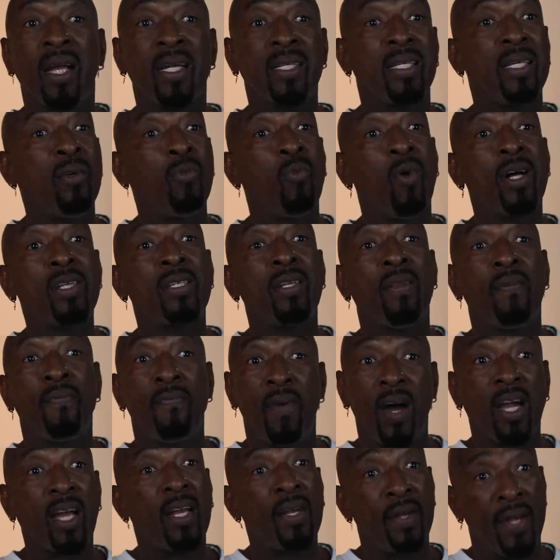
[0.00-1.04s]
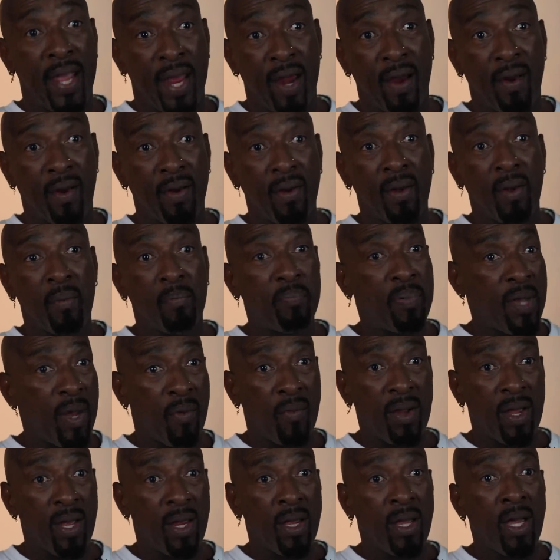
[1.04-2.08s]
because he wasn't fucking there,
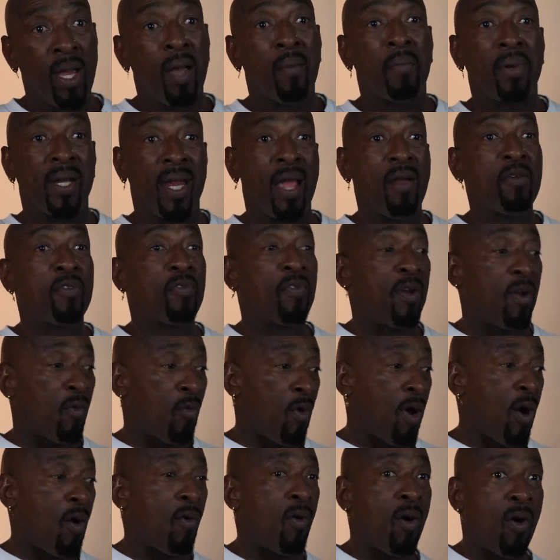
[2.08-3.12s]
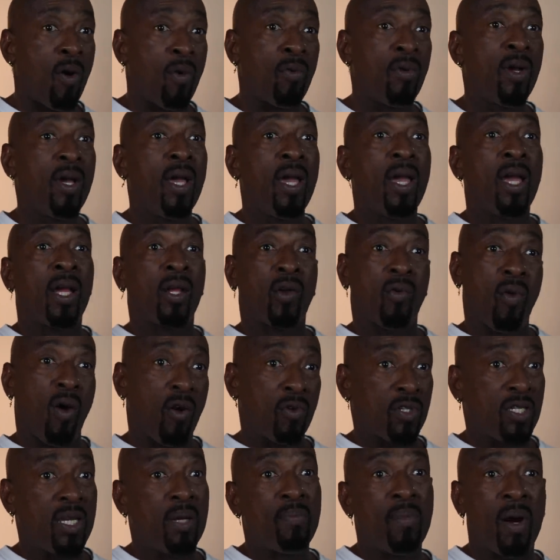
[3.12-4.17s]
period. But they was from the railroad and
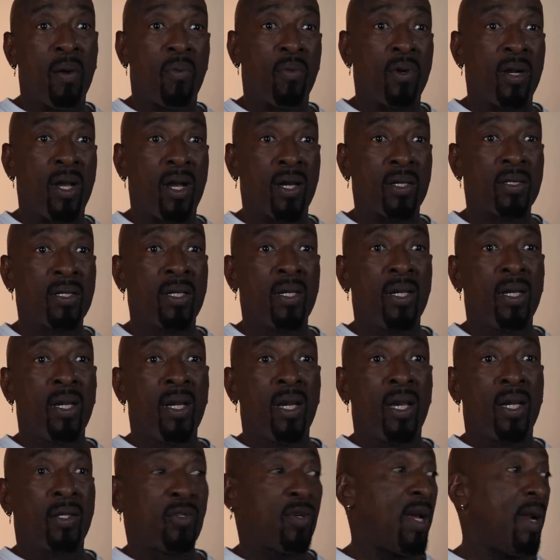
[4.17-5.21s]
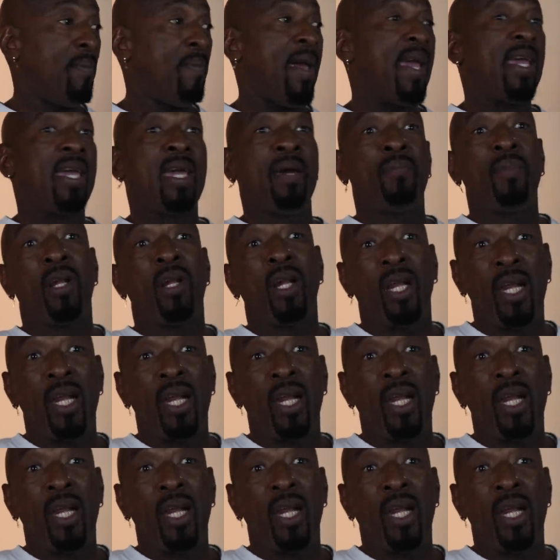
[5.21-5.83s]
cross him up with us and try to make him the